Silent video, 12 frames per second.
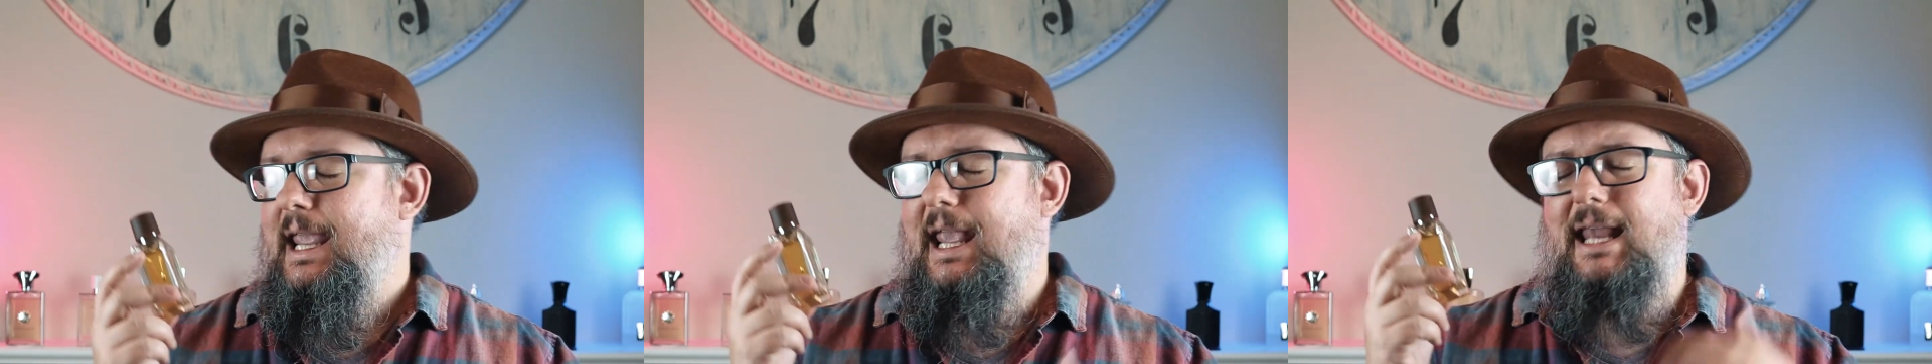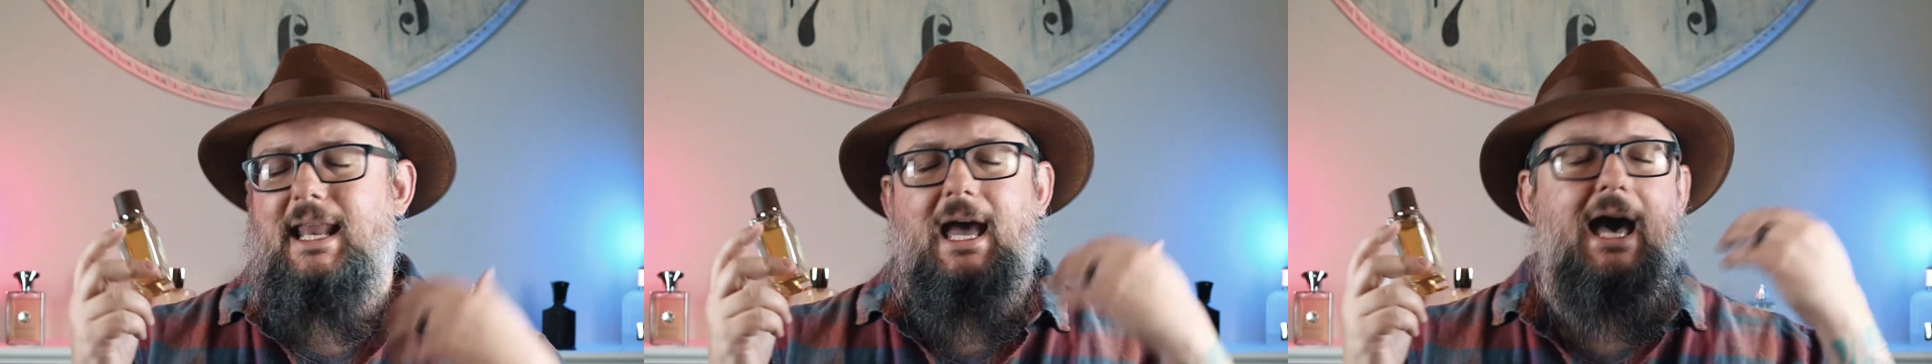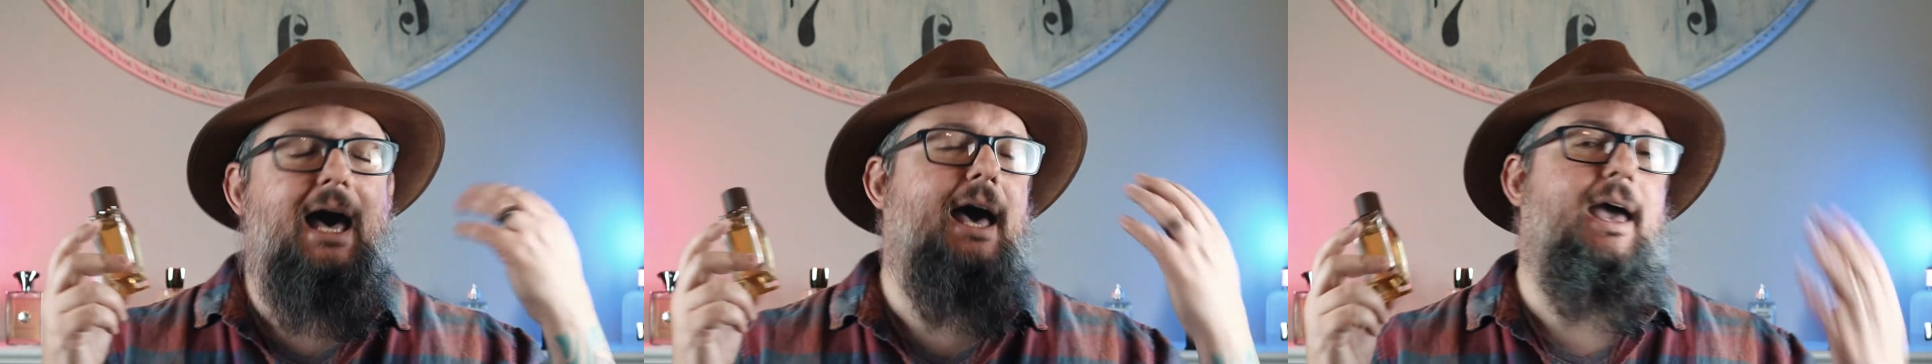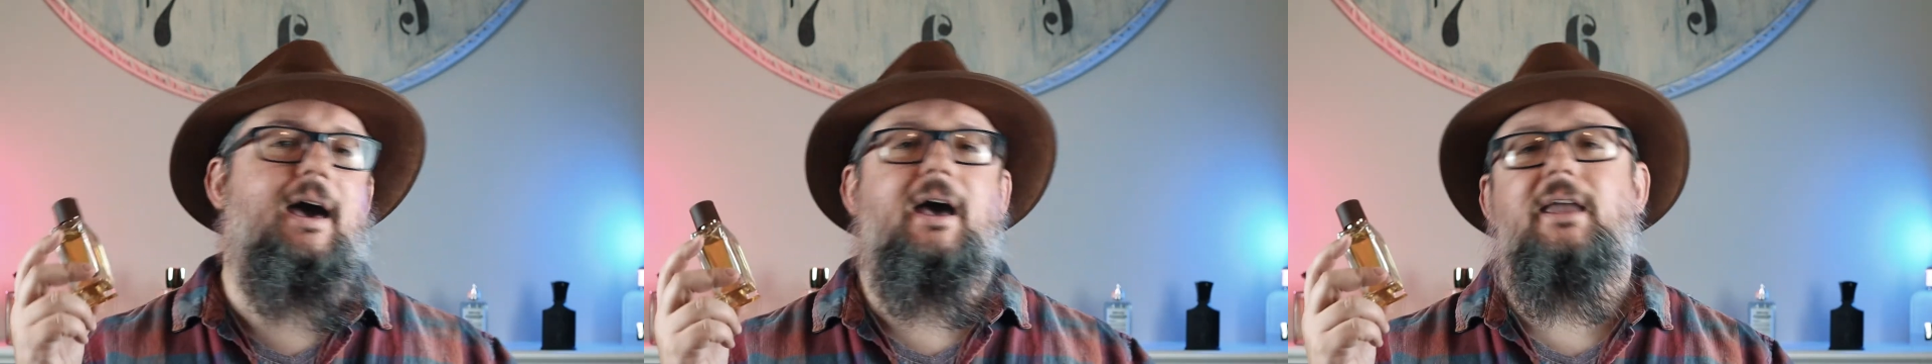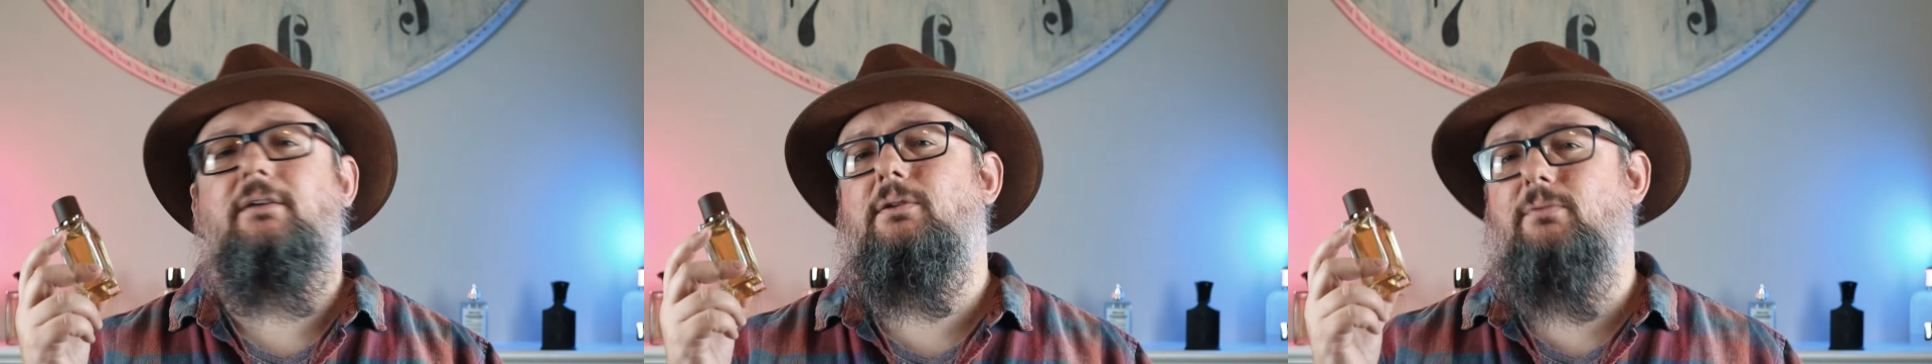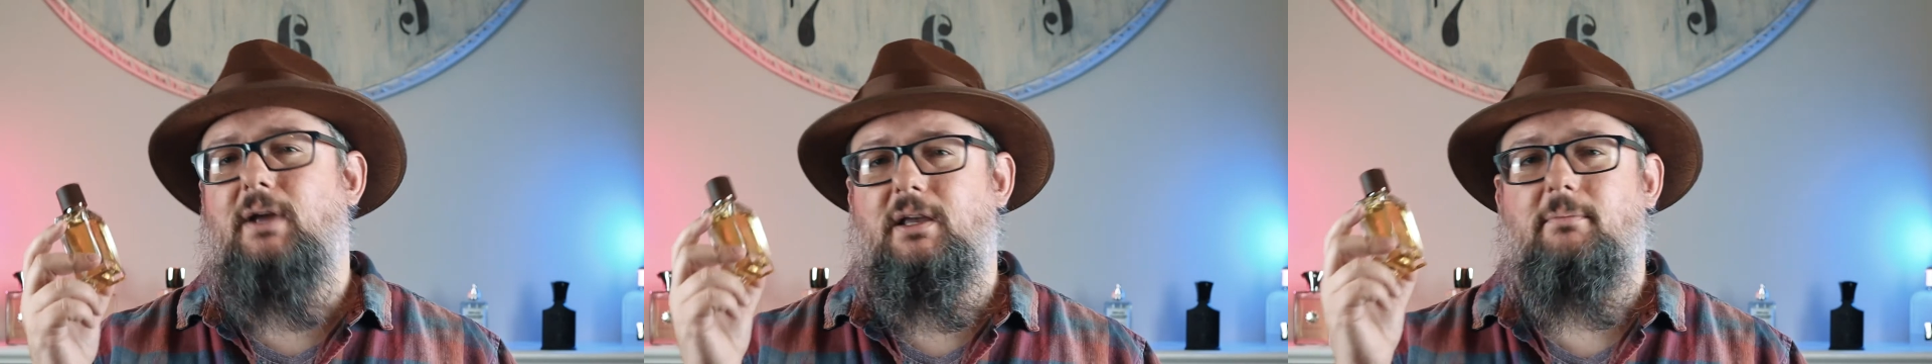and I highly
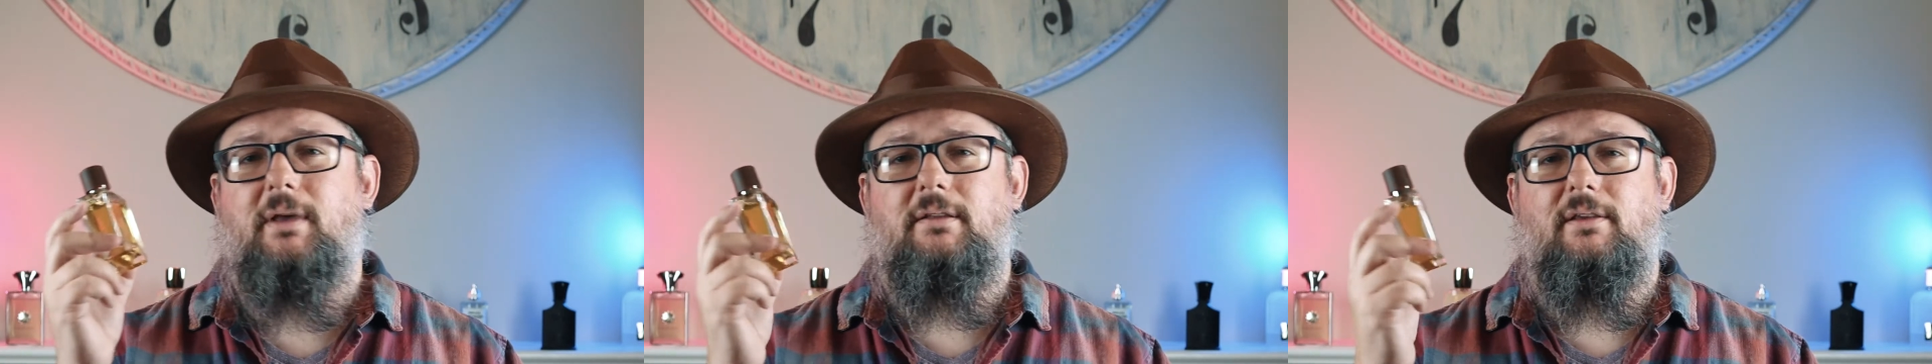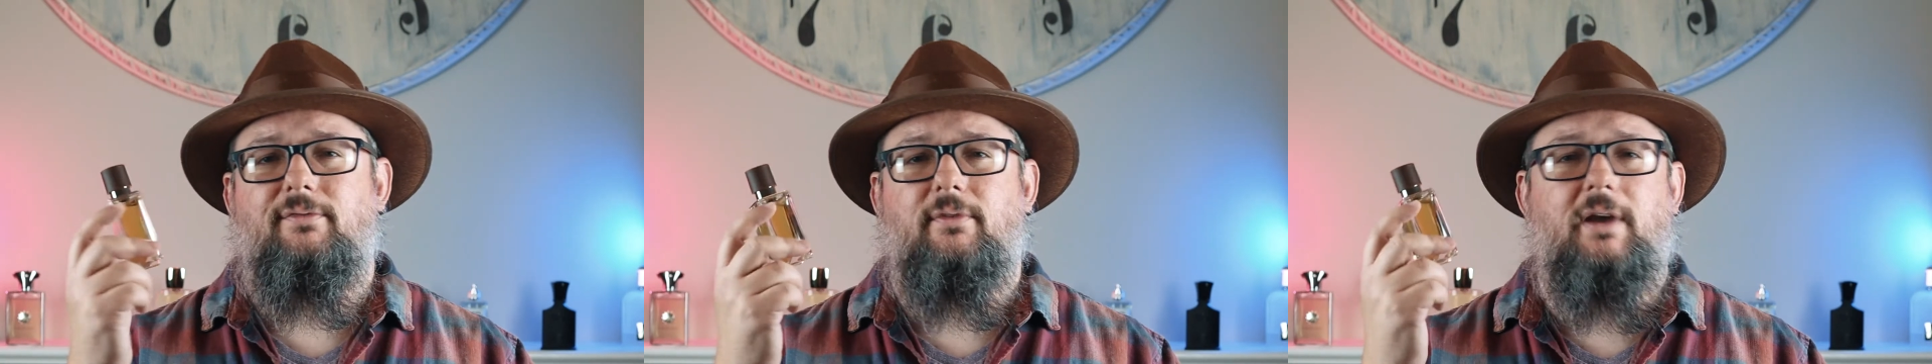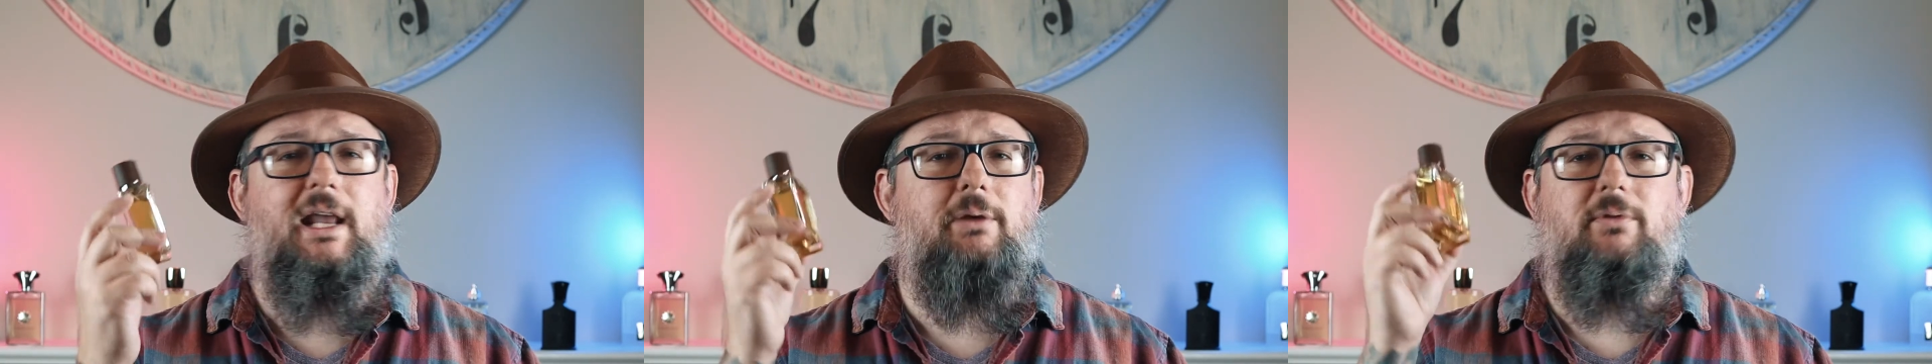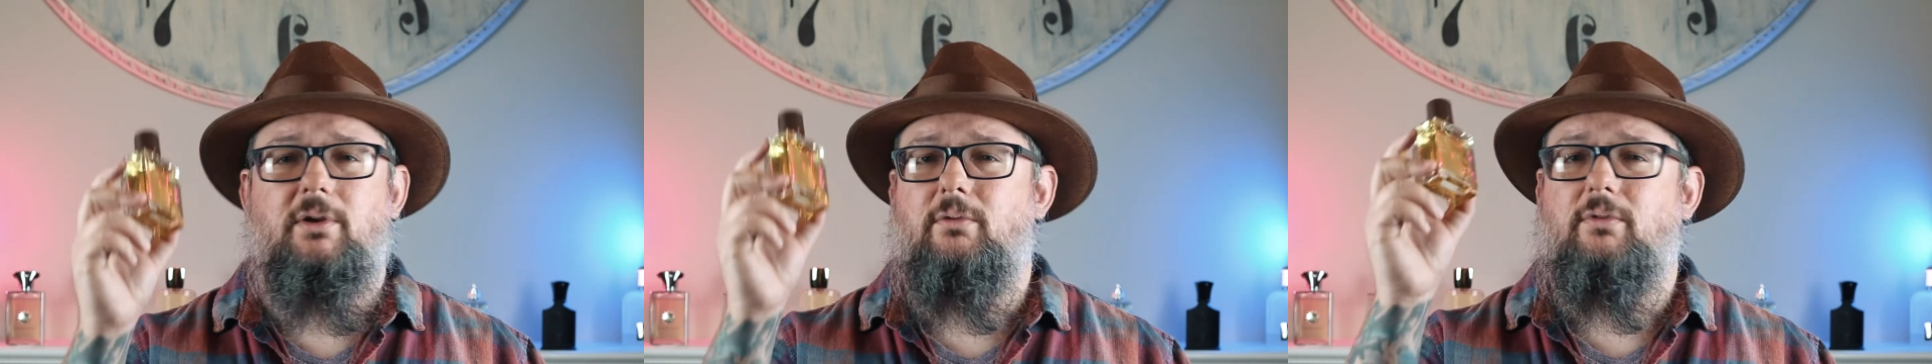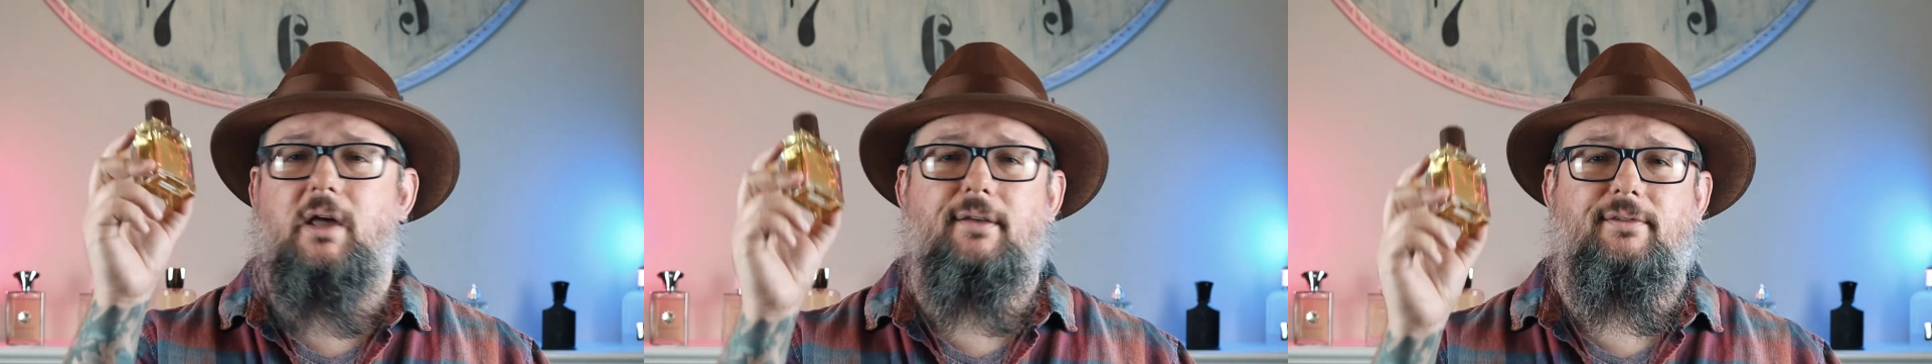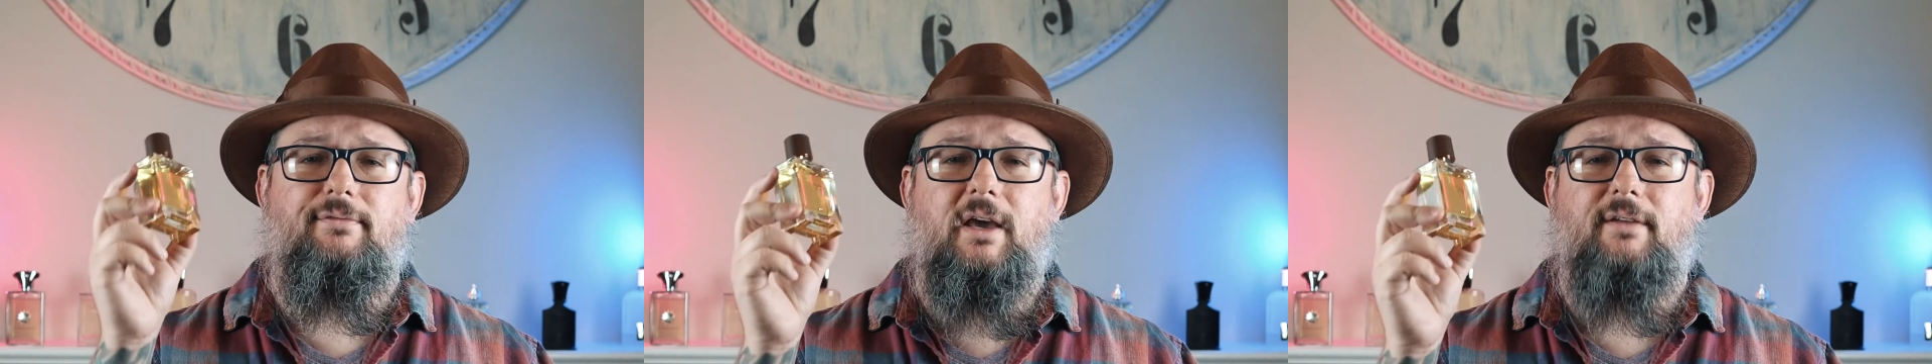recommend this for anyone who
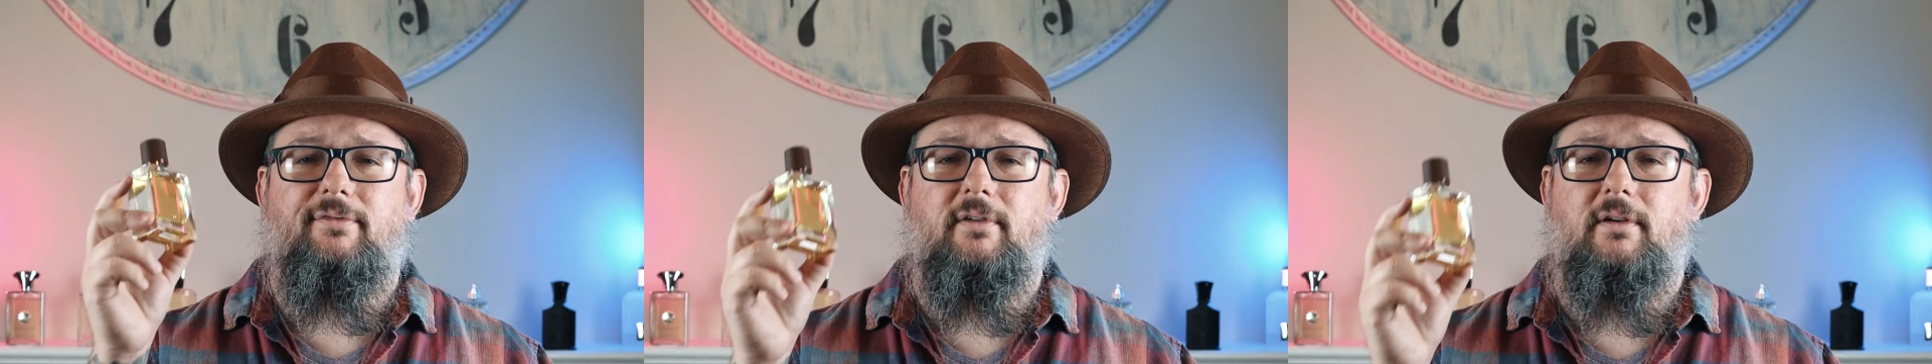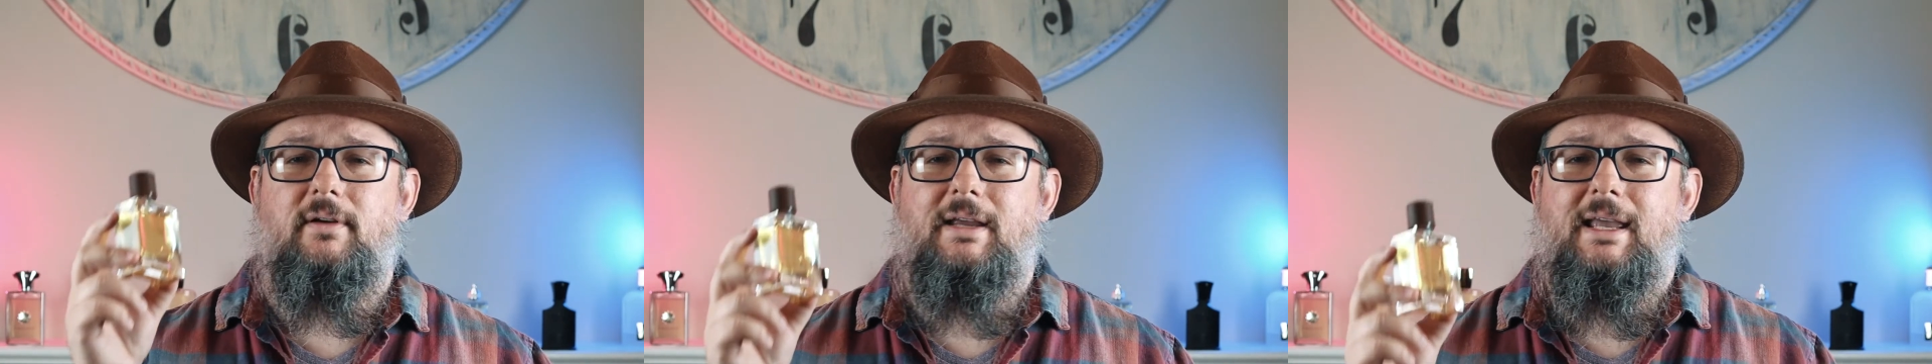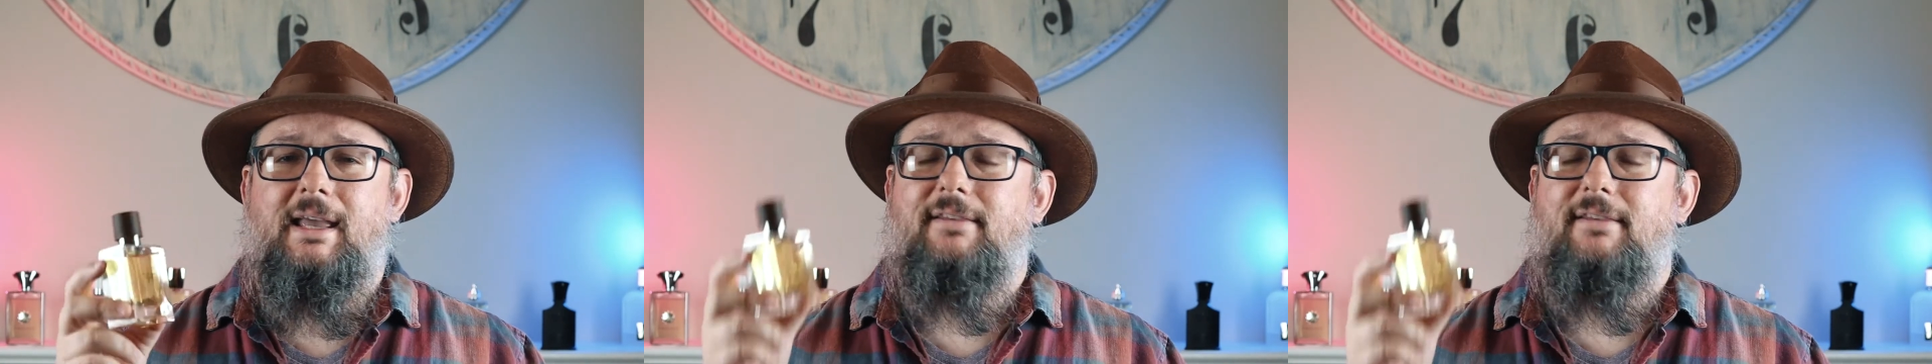loves vetiver.